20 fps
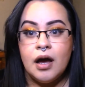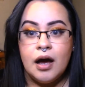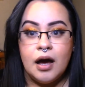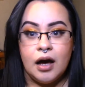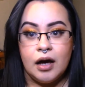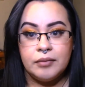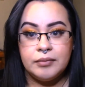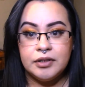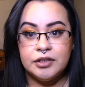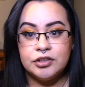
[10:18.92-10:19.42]

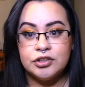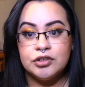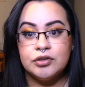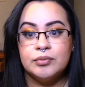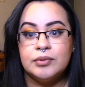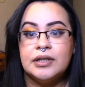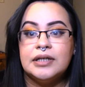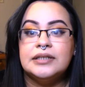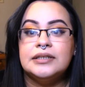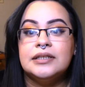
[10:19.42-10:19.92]
I'm not sure what
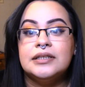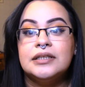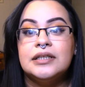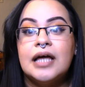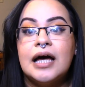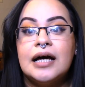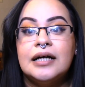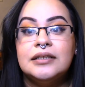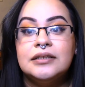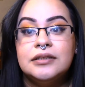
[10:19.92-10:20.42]
I did
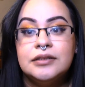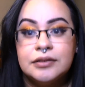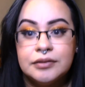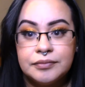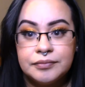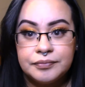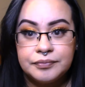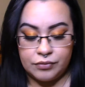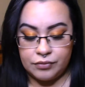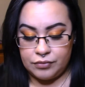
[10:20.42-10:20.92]
last.
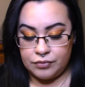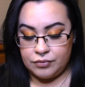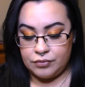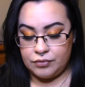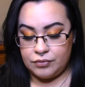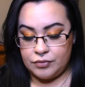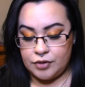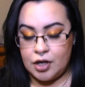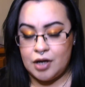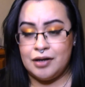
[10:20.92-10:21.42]

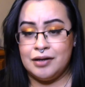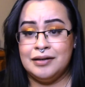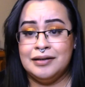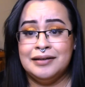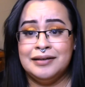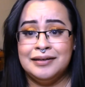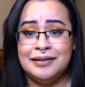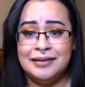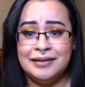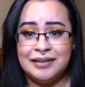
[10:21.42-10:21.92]

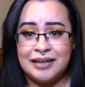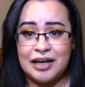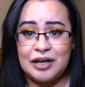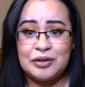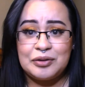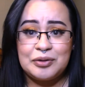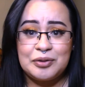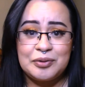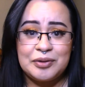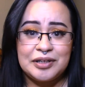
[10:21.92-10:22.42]
I don't
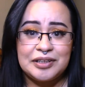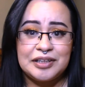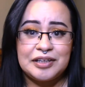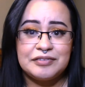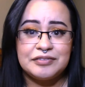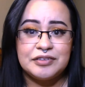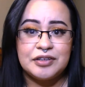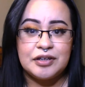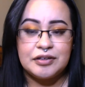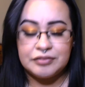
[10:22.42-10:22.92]
know where I
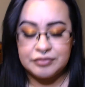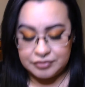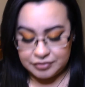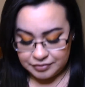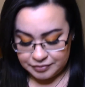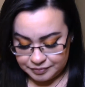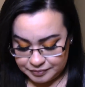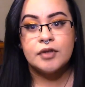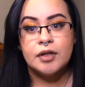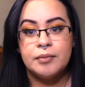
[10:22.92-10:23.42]
left off.
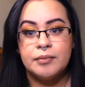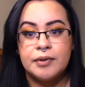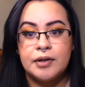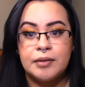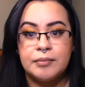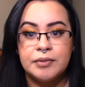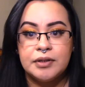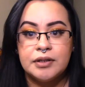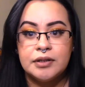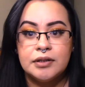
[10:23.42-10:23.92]
But
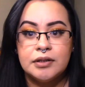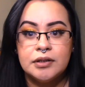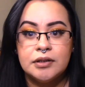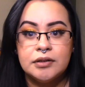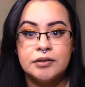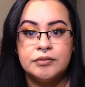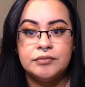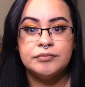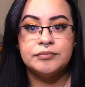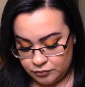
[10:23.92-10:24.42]
I'm
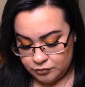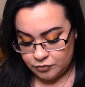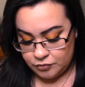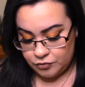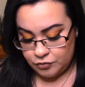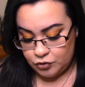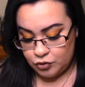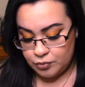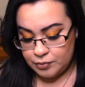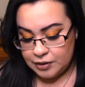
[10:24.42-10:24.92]
gonna
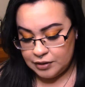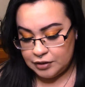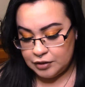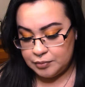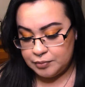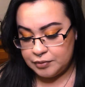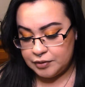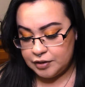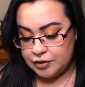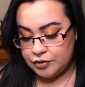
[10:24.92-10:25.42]
do my lip
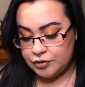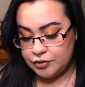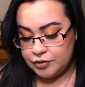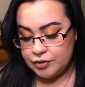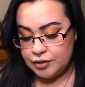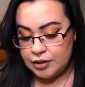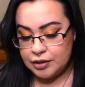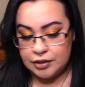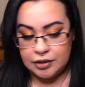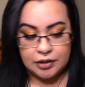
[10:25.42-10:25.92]
liner
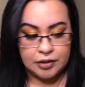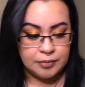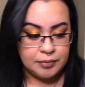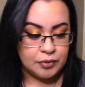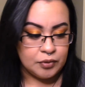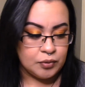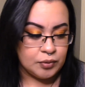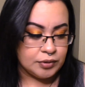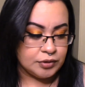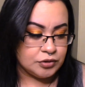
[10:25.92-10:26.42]
and then I'm
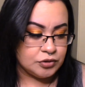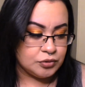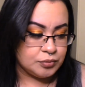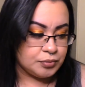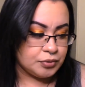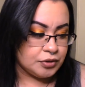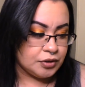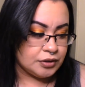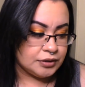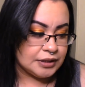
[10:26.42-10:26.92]
going to
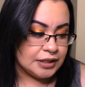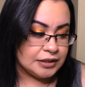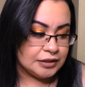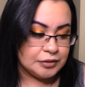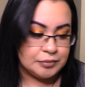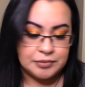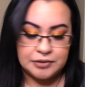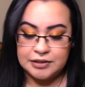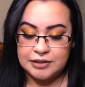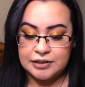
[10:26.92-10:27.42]
put on that
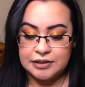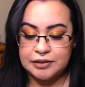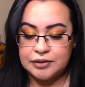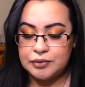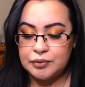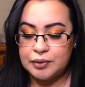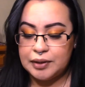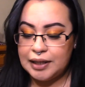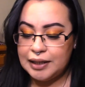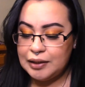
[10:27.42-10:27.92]
lipstick.
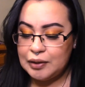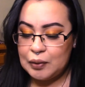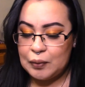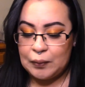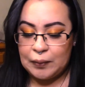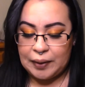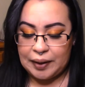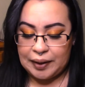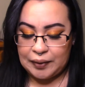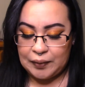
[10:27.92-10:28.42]
Okay,
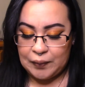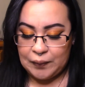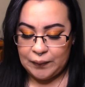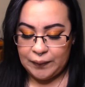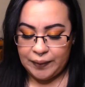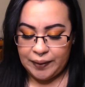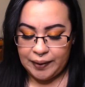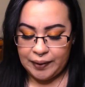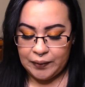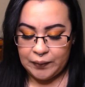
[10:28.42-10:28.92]
okay,
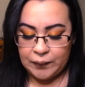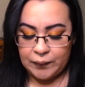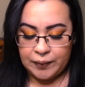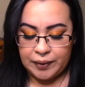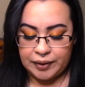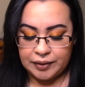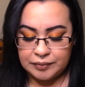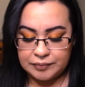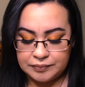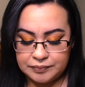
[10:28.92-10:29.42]
okay, okay.
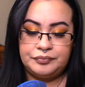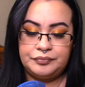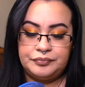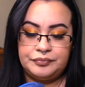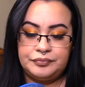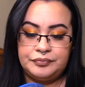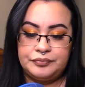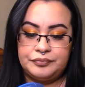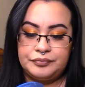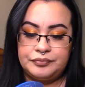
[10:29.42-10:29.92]

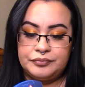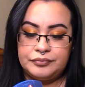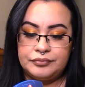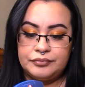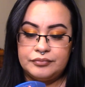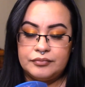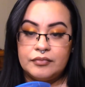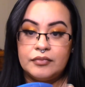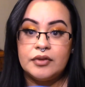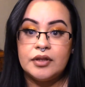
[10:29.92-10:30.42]

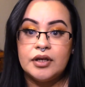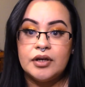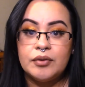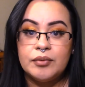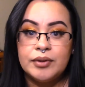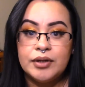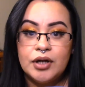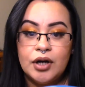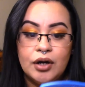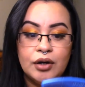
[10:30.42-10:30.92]
Here
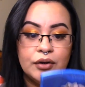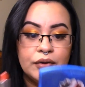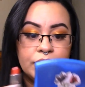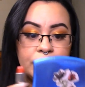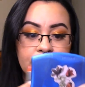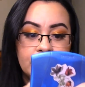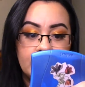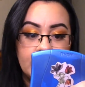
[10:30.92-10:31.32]
we go.